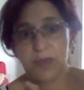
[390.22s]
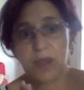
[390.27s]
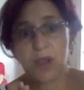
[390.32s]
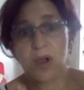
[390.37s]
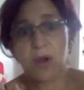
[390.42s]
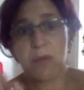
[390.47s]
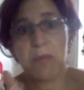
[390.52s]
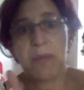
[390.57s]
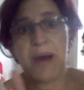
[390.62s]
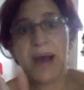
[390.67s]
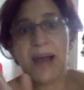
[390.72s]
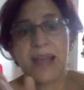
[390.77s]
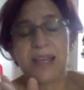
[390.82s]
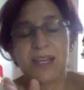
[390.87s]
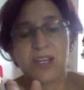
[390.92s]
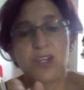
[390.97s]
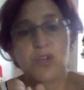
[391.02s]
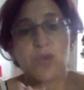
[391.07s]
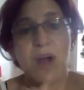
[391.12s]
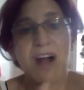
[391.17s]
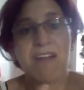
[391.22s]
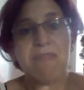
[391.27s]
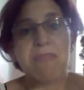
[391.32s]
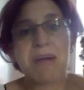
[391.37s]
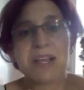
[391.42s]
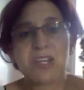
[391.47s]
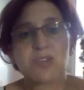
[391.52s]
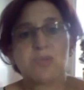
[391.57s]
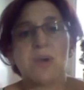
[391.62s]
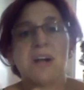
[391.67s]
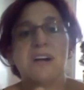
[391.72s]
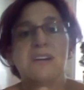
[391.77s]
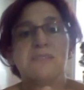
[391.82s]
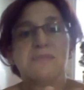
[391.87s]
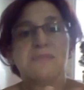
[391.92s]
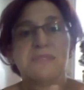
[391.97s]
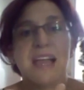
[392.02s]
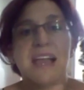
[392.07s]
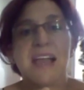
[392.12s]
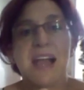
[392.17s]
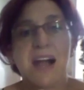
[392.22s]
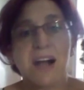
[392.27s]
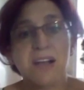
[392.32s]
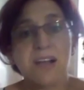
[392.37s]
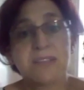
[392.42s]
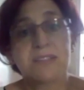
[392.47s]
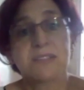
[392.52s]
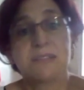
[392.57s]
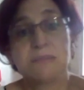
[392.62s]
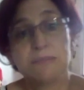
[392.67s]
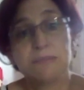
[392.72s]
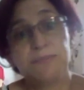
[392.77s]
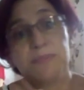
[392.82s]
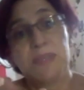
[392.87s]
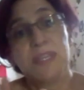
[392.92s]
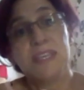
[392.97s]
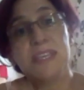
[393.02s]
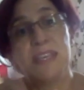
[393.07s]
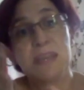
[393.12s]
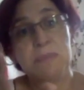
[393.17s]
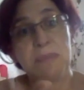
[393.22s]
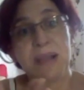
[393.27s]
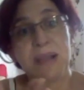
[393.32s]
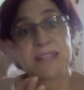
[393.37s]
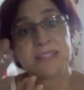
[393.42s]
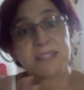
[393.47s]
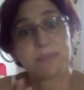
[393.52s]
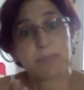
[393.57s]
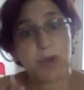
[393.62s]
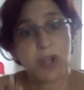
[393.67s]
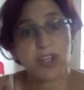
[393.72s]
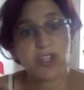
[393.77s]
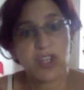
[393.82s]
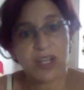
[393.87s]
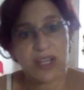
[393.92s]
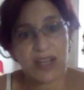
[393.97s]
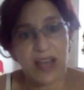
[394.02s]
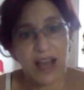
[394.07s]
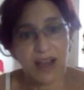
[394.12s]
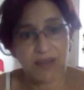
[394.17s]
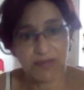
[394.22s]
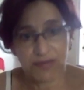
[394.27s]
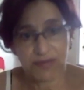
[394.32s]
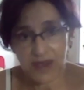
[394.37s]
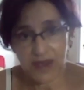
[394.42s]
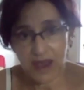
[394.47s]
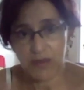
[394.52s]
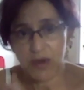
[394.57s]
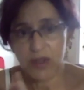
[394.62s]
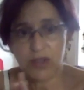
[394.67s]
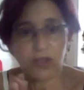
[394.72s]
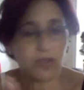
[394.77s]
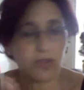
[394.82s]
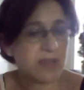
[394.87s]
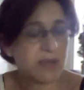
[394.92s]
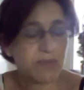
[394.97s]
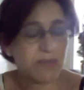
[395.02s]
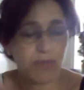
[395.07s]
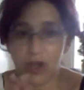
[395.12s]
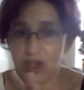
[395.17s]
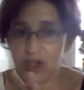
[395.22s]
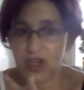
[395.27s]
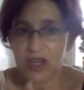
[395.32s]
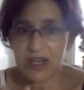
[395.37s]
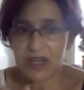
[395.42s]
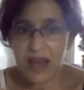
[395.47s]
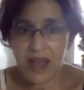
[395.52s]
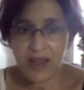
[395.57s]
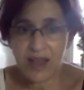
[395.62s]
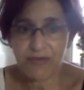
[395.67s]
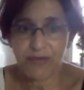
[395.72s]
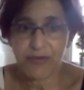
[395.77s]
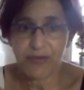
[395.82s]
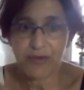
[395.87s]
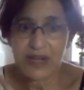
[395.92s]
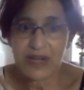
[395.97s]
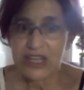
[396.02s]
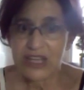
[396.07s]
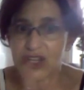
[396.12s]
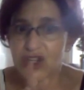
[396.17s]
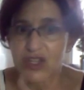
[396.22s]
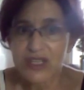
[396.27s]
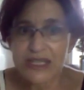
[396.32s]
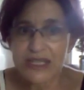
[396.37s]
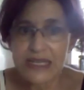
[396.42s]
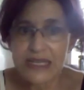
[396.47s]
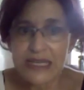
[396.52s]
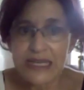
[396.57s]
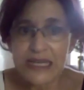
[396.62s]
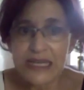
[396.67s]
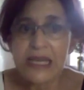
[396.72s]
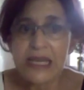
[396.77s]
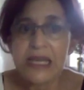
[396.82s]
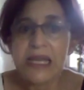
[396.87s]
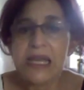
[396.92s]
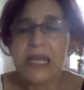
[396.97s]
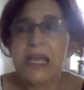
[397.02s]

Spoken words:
combine 12 by 12 layouts in amongst Project Life. I'm not doing Project Life religiously.